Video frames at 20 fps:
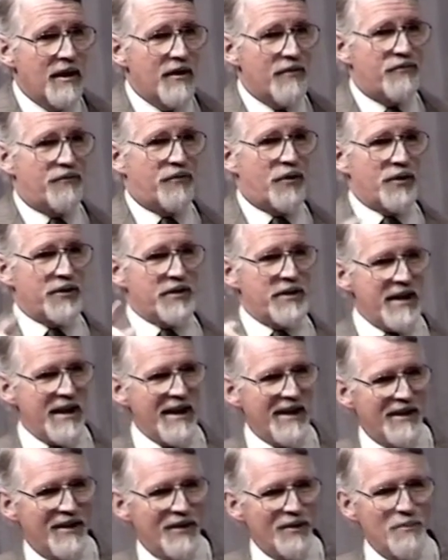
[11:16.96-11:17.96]
For
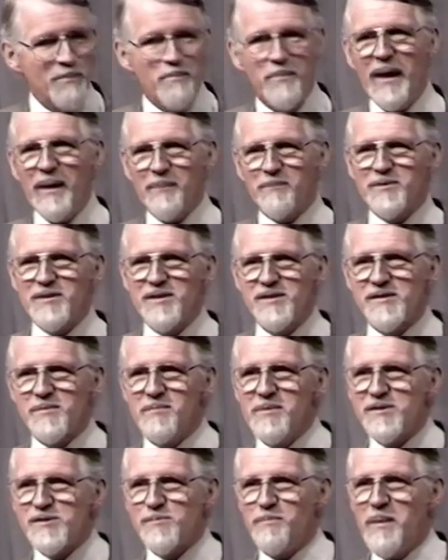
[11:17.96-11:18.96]
now,
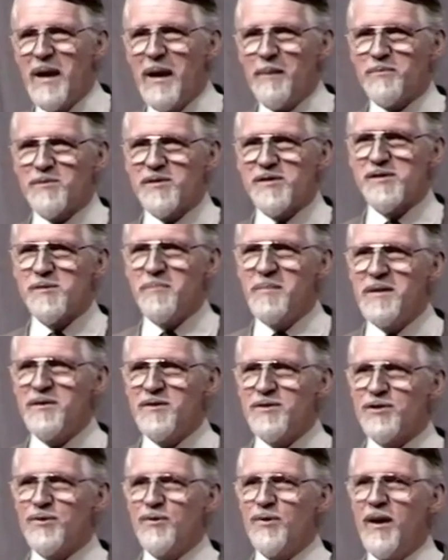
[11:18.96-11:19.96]
baptism is baptism
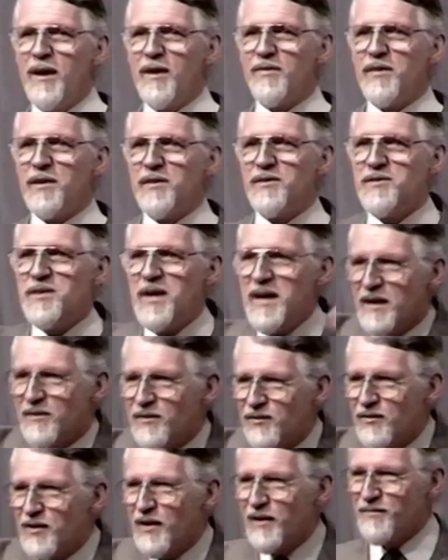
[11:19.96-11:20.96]
into the
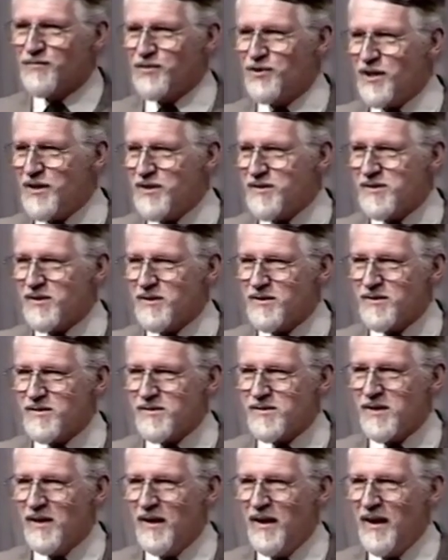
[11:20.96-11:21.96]
death of
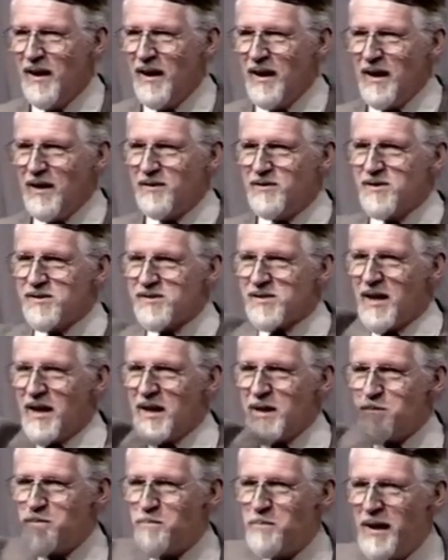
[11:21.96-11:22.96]
Jesus. It is
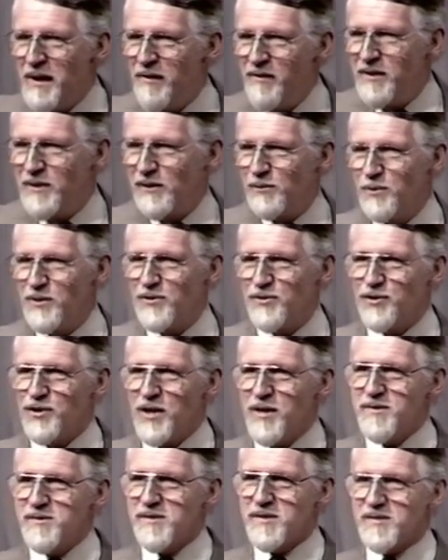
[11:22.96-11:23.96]
a burial with
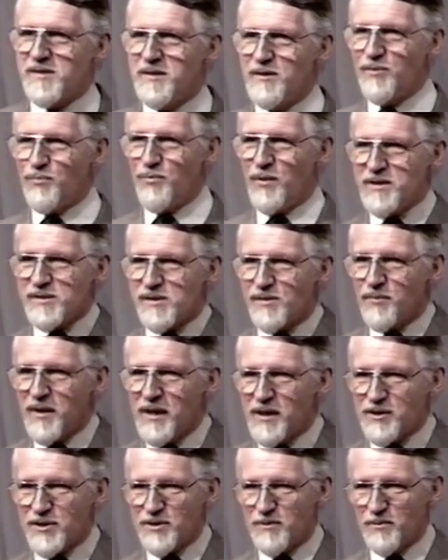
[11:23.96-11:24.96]
Jesus and a
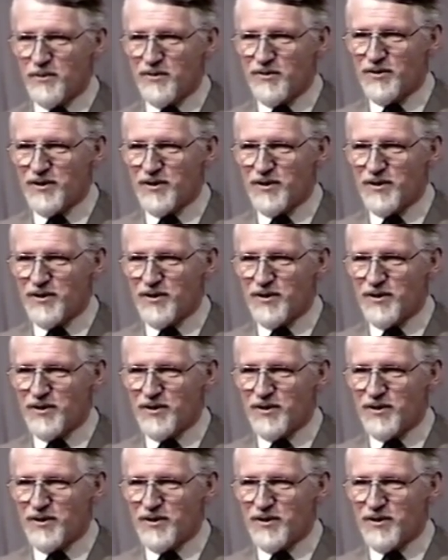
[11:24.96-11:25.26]
resurrection with